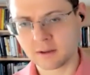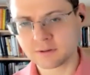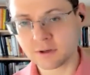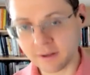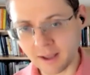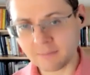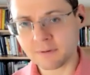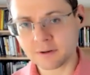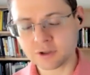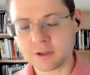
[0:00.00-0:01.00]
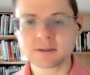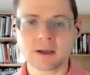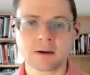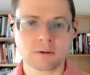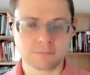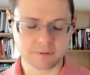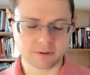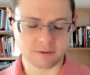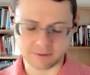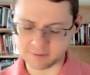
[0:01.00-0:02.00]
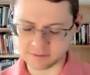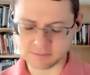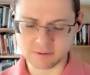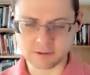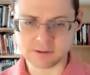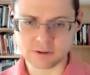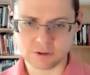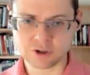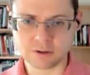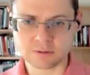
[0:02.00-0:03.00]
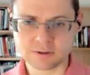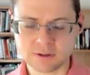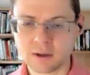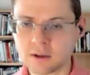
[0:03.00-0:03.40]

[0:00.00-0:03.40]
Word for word: So, on average, that's how often they're right. That's what the research shows.